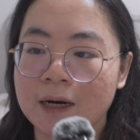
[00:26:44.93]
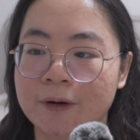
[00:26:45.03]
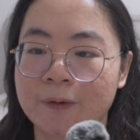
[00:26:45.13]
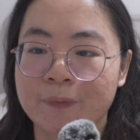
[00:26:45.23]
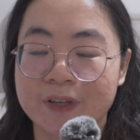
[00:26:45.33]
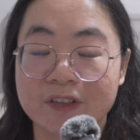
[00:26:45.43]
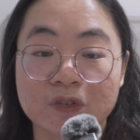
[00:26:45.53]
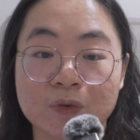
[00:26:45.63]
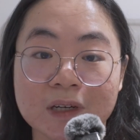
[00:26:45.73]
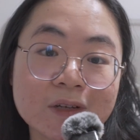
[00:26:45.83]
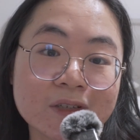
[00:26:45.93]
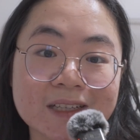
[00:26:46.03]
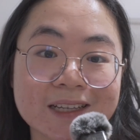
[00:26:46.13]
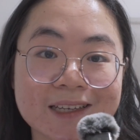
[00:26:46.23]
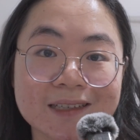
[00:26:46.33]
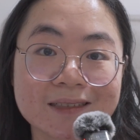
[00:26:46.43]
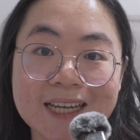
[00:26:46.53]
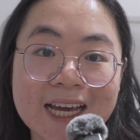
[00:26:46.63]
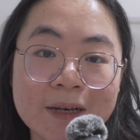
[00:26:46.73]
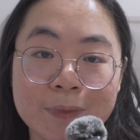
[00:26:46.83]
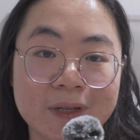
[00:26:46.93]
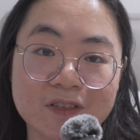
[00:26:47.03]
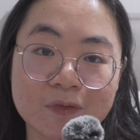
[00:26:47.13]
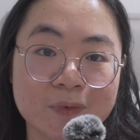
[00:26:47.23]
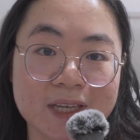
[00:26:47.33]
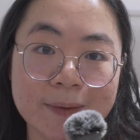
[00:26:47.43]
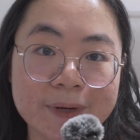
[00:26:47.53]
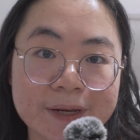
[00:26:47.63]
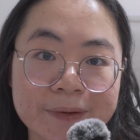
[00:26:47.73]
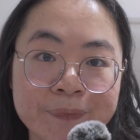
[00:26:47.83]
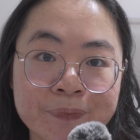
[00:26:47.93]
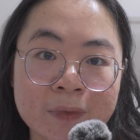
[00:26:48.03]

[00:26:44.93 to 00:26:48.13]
And so I lost like 10 minutes of me yapping,